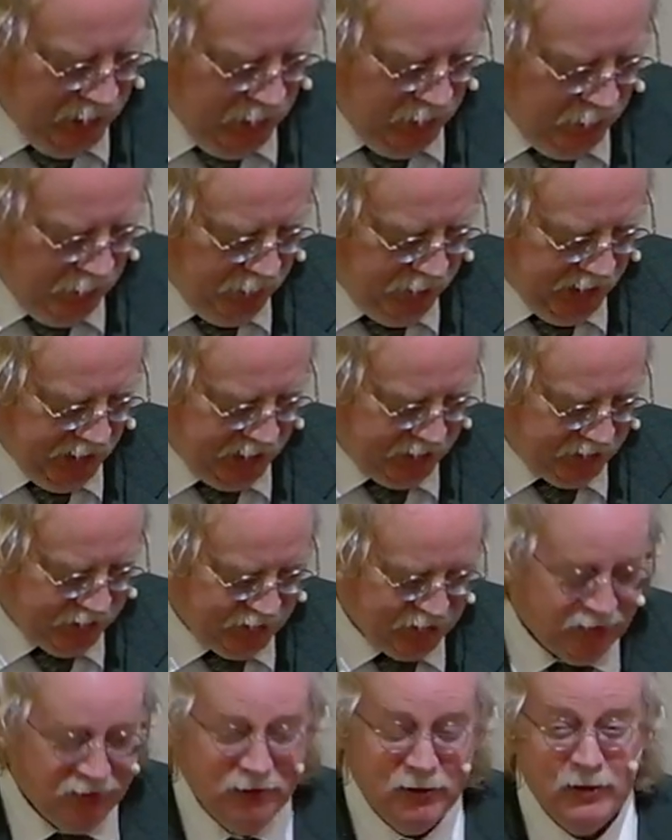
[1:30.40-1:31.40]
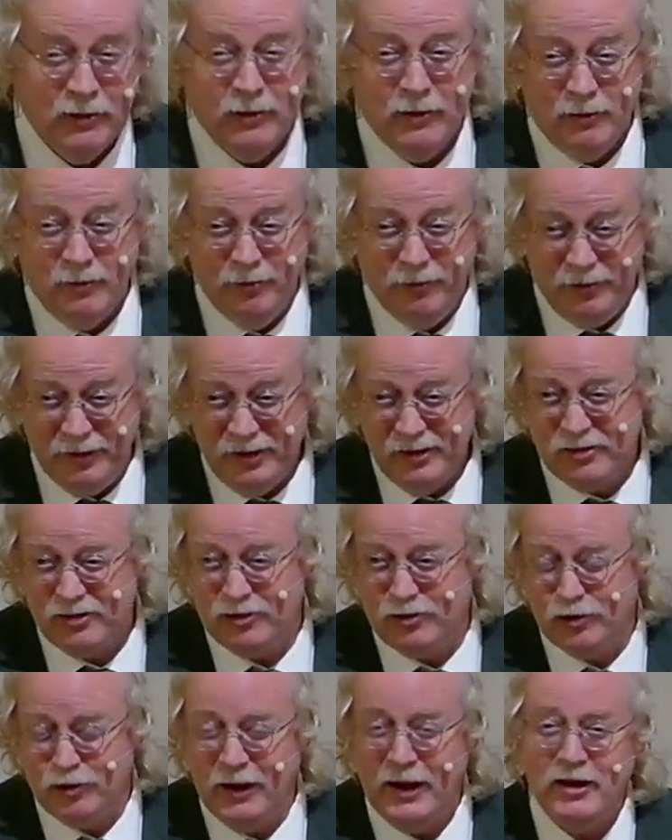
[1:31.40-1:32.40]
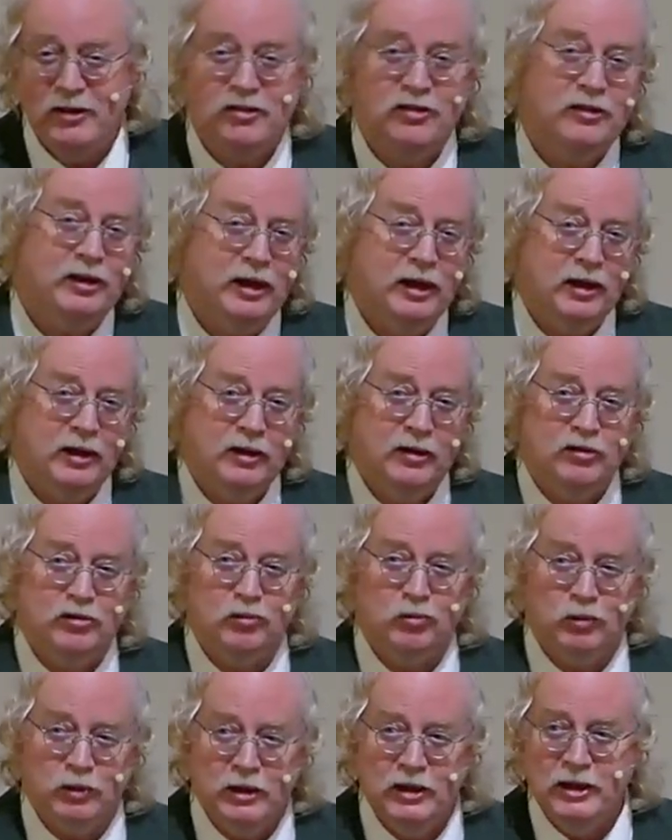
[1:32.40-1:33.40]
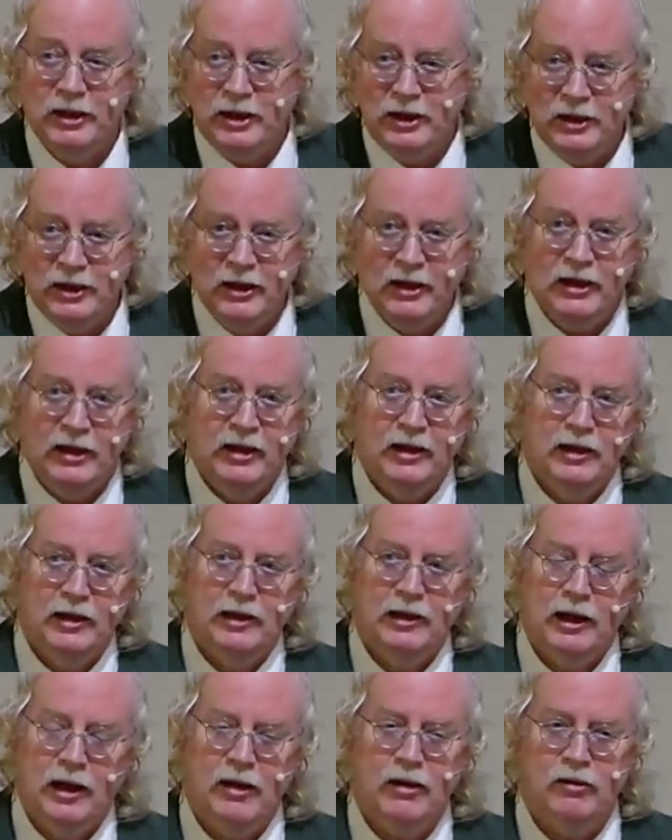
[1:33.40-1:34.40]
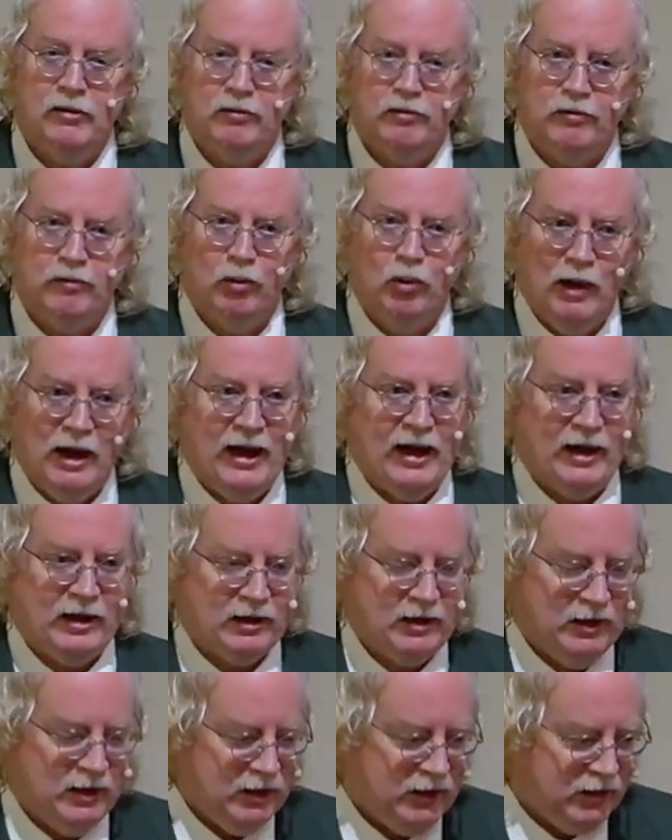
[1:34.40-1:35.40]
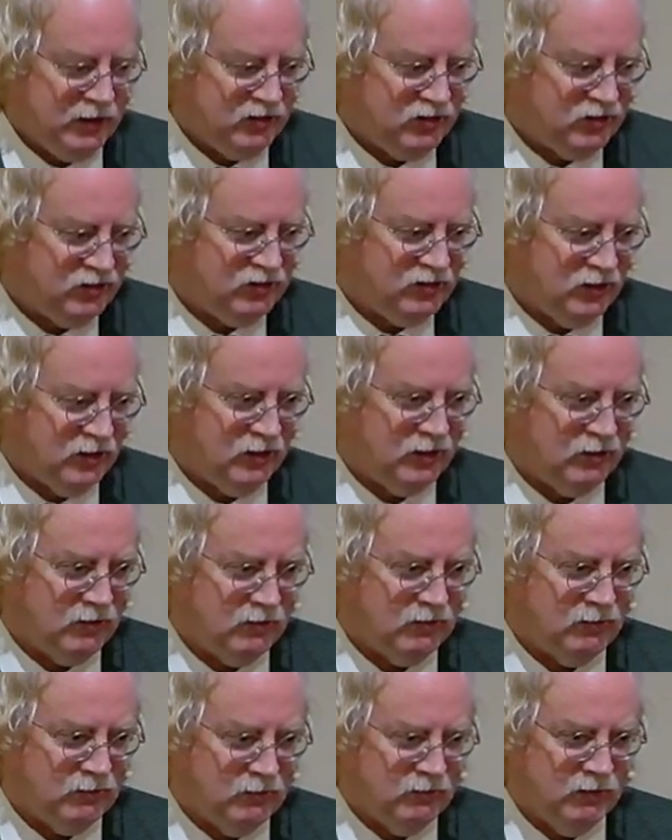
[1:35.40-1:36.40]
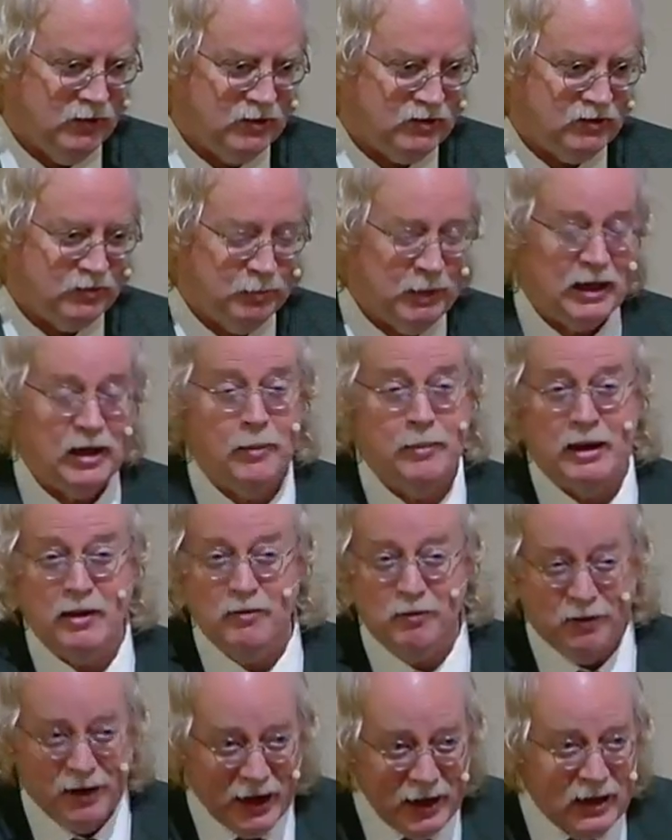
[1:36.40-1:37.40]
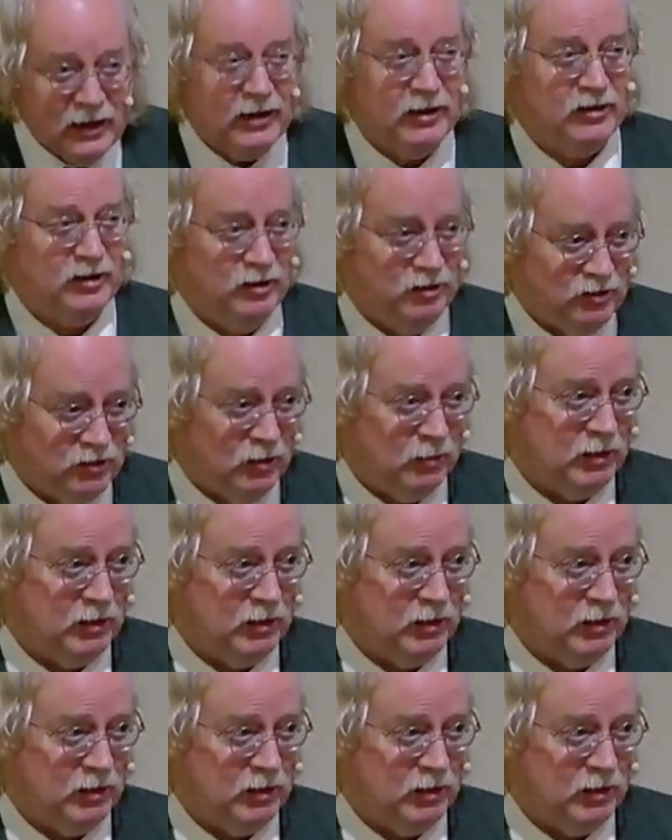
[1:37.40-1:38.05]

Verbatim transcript: But this trans thing is really getting out of whack. It's, uh, it's becoming violent in some